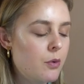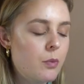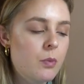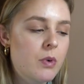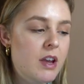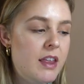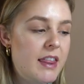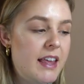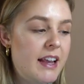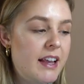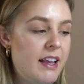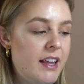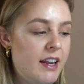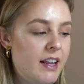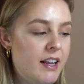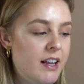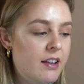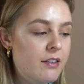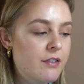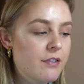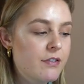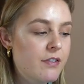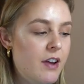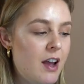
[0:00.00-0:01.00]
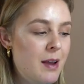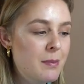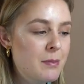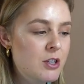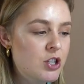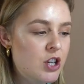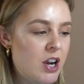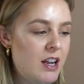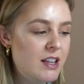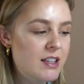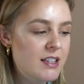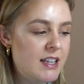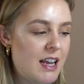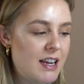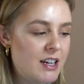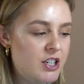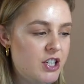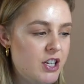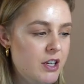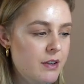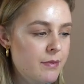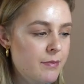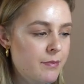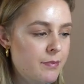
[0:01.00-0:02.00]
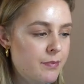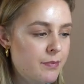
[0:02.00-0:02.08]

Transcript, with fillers: We are then going to confirm the transaction.